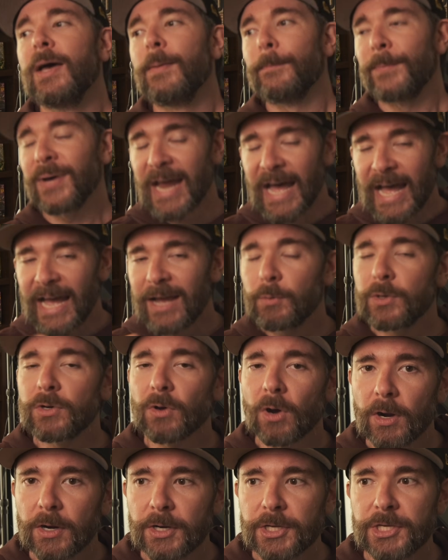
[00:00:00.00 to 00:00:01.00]
But I would
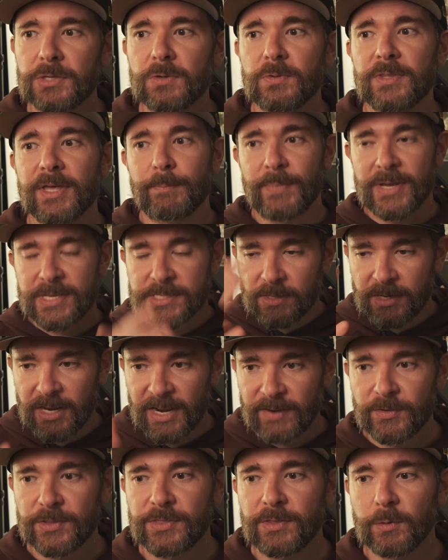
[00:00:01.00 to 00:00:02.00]
argue that based on
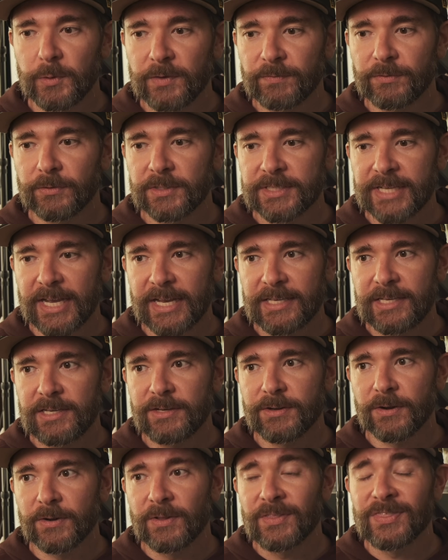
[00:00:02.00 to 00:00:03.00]
everything we've looked at
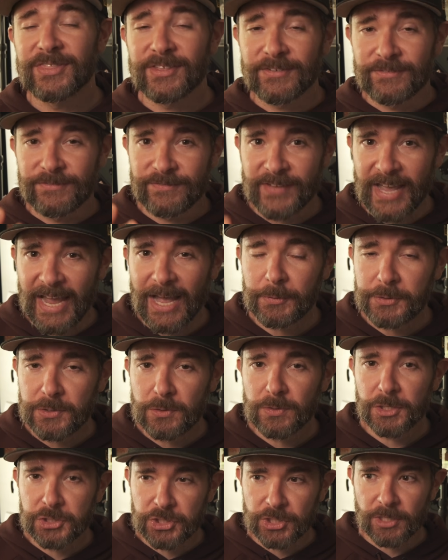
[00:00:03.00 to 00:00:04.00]
here, the value
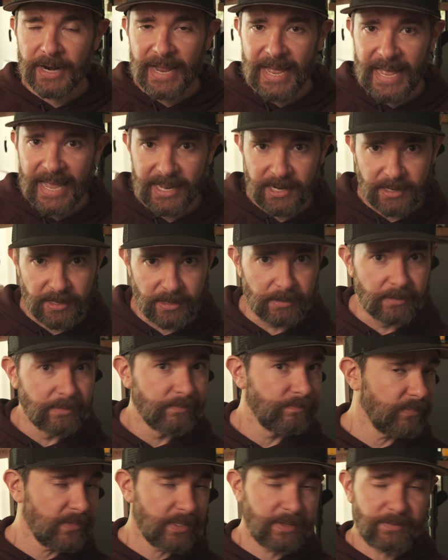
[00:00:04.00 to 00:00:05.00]
that you're adding
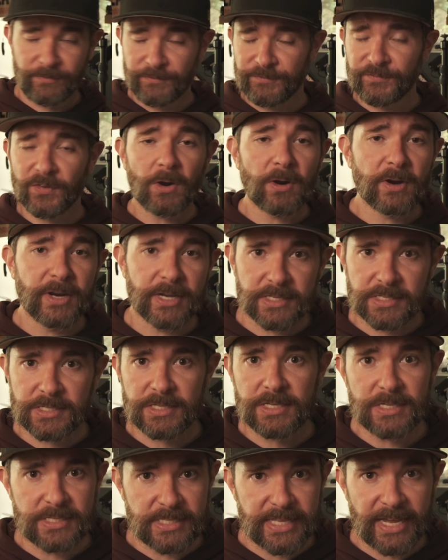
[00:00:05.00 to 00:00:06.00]
far
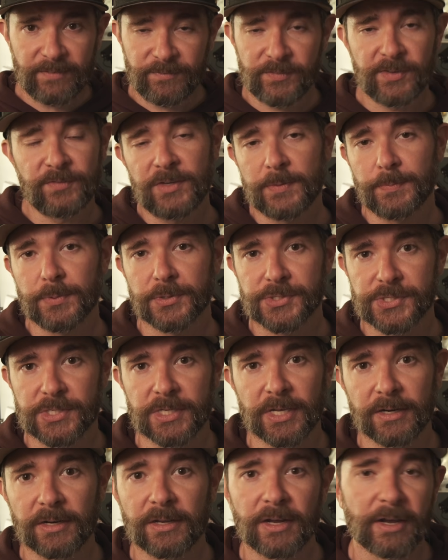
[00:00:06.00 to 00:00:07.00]
exceeds that
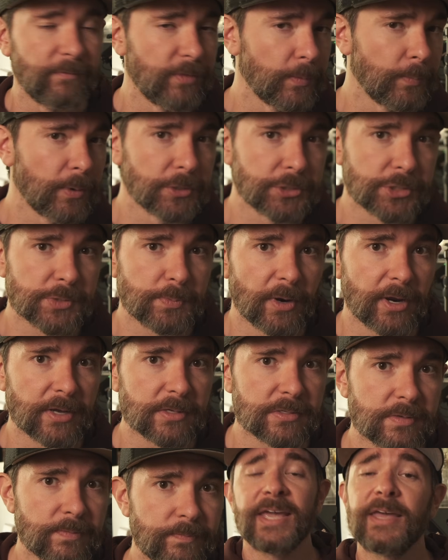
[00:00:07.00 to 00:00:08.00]
50% of the purchase price.